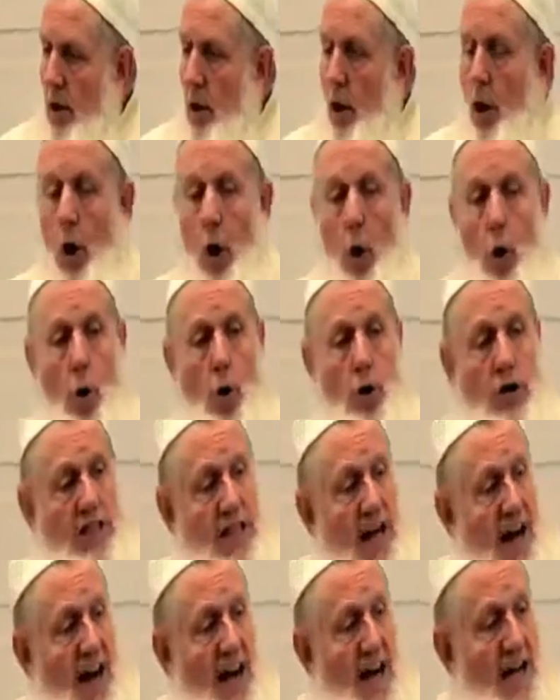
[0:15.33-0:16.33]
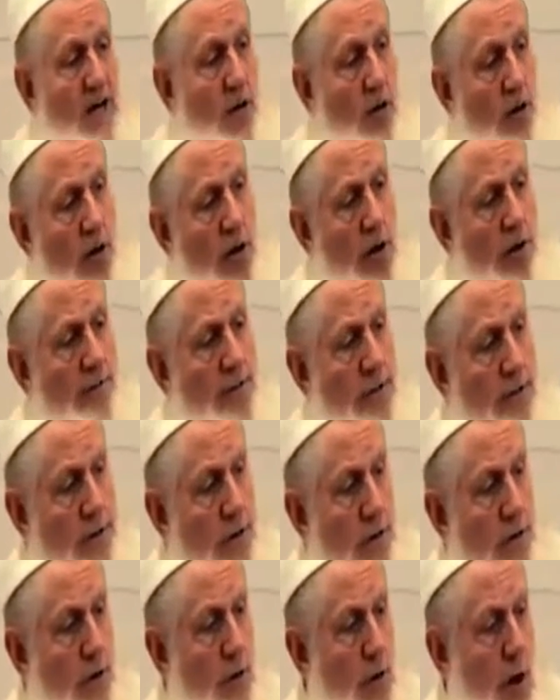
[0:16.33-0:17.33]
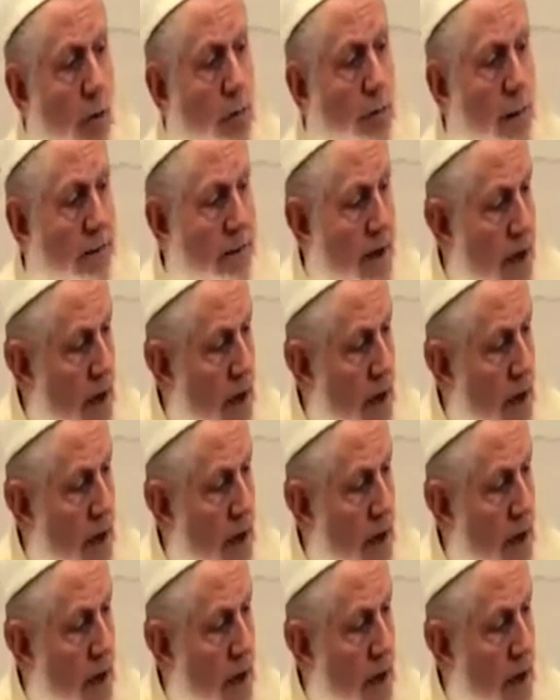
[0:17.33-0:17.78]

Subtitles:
Hold tight, all of you, to the rope of